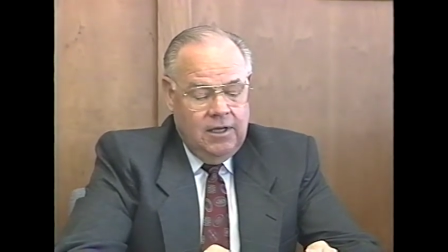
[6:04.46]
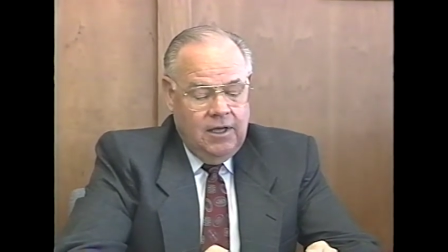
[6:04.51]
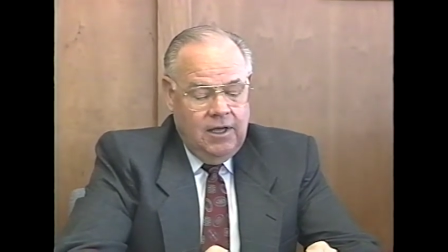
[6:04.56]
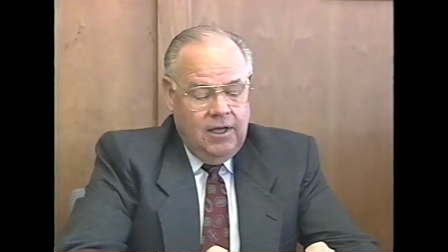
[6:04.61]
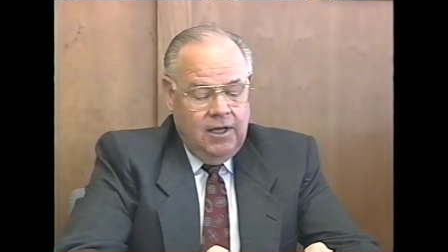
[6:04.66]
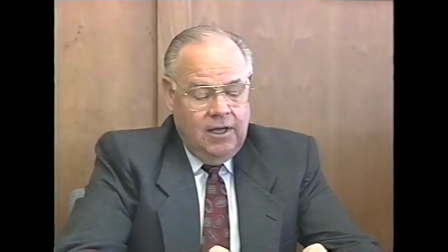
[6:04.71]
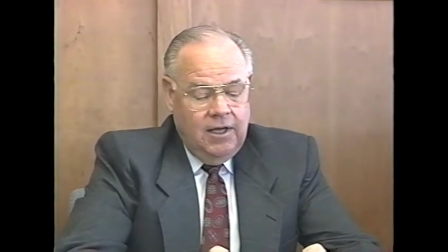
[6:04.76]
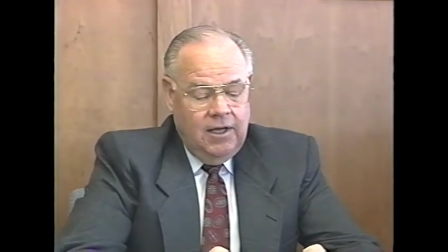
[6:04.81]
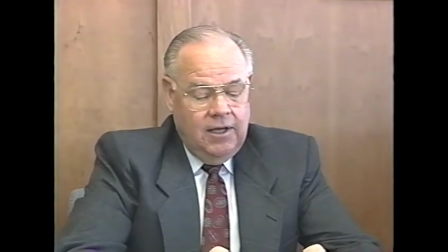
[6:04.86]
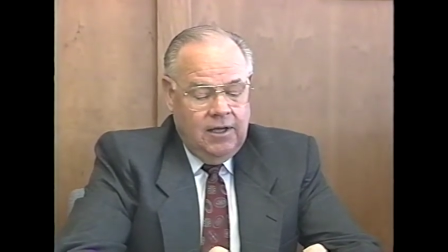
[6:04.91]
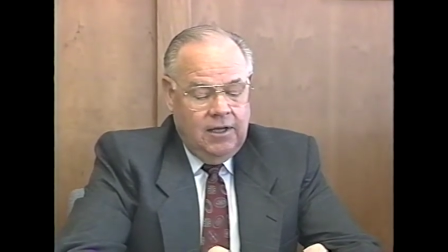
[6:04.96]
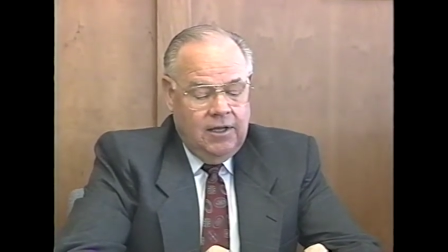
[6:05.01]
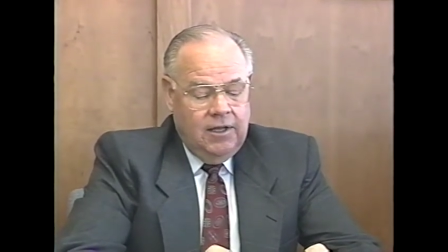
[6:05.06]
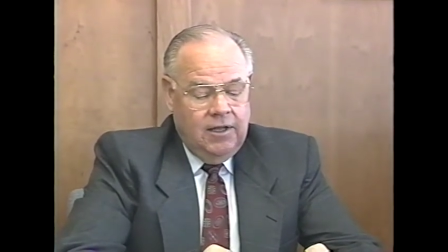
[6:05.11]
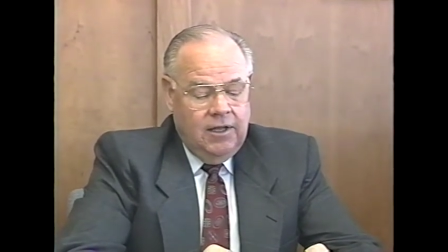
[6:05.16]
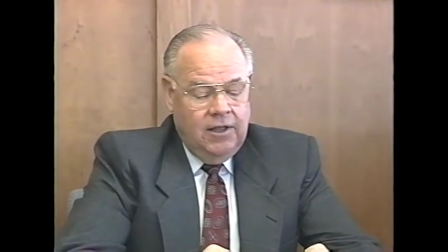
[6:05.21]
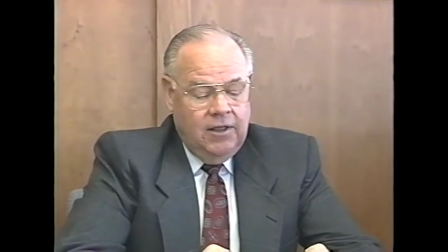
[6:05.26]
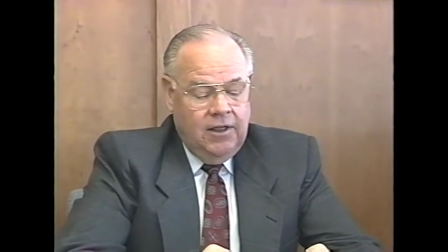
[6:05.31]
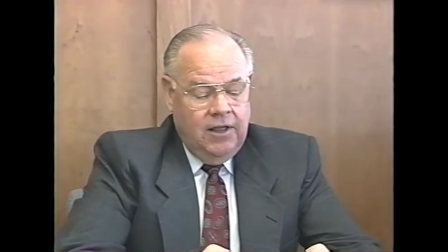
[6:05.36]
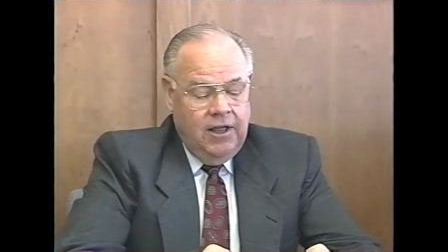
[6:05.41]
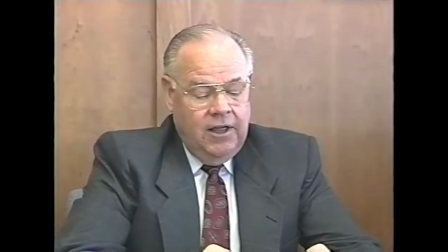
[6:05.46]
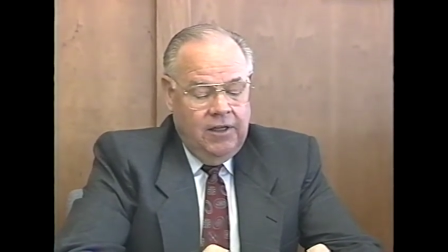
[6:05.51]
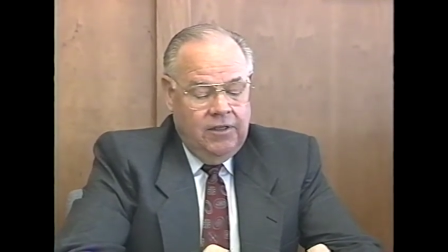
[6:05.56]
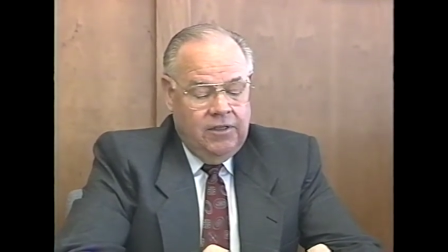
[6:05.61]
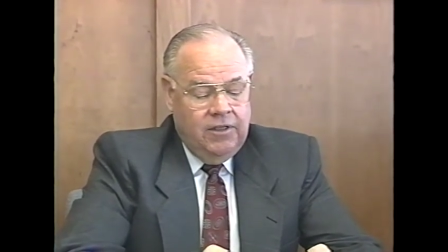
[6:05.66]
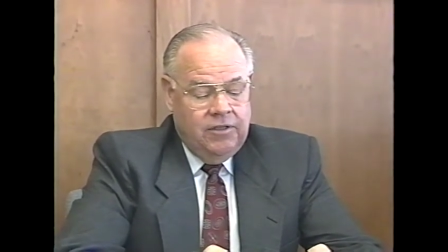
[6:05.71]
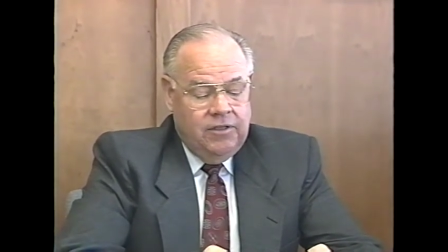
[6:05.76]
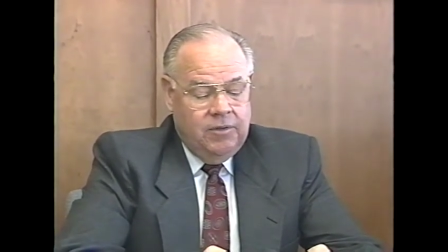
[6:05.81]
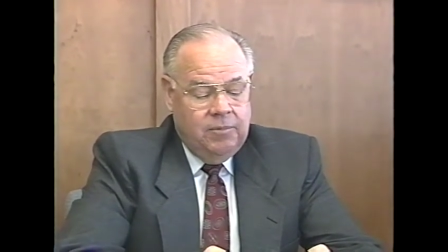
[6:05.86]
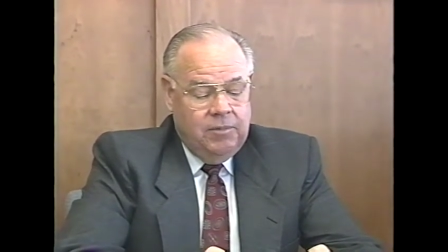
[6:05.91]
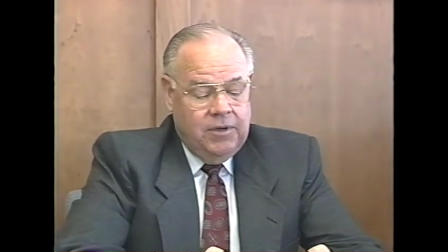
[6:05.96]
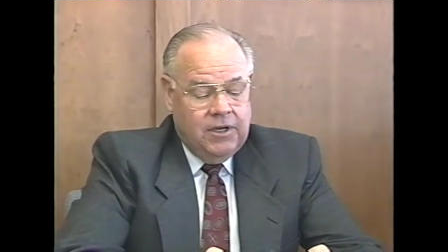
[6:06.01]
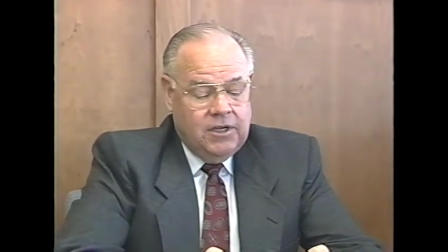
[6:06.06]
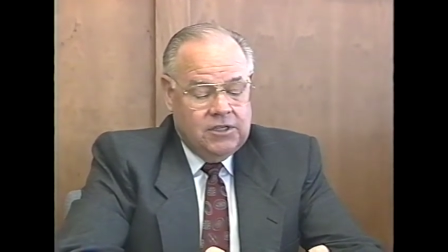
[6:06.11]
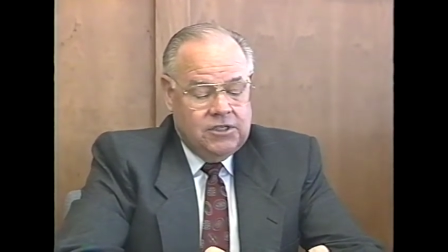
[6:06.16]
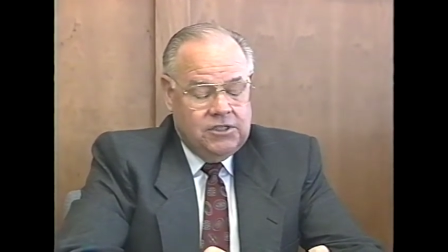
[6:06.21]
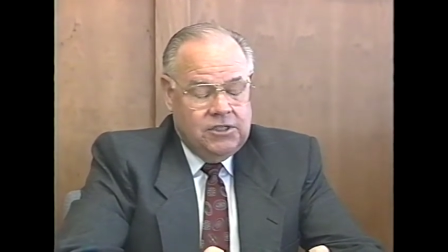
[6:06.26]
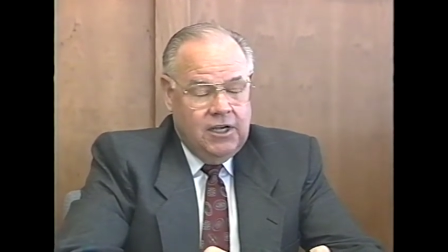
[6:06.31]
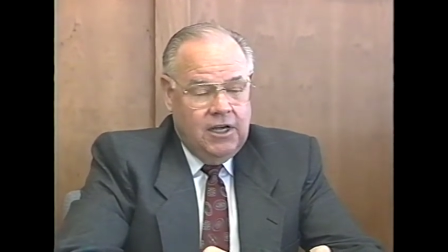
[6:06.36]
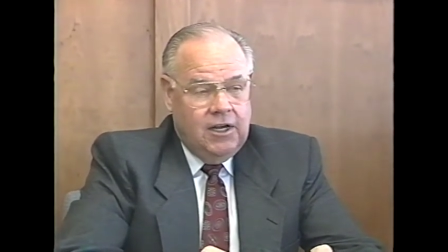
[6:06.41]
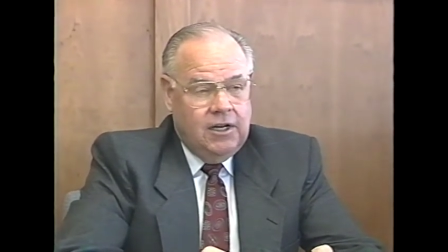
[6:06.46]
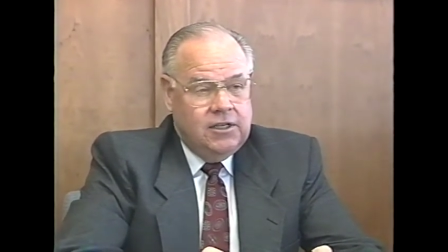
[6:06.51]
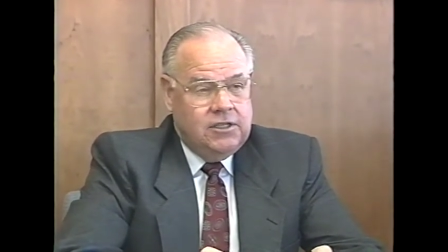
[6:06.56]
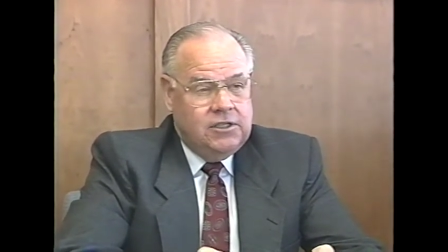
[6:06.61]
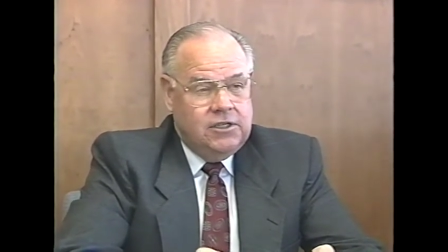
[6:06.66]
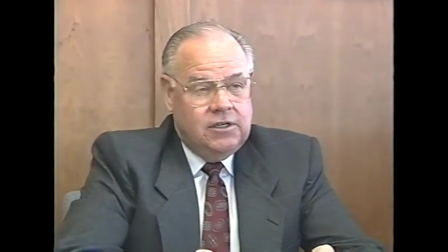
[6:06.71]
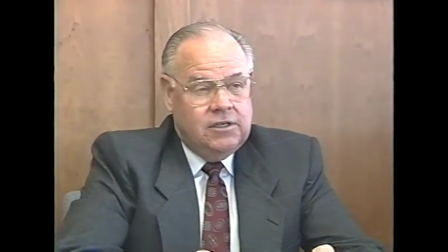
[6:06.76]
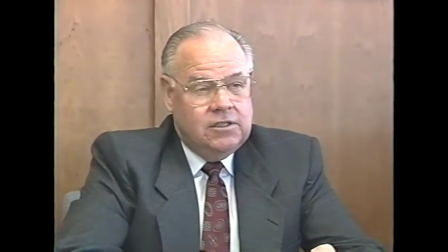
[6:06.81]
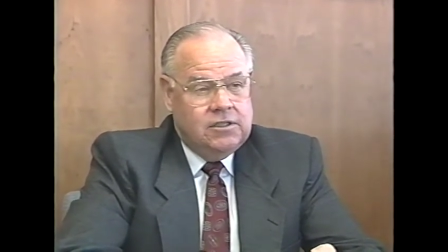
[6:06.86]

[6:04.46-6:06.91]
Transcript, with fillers: Uh, uh, the biggest challenge here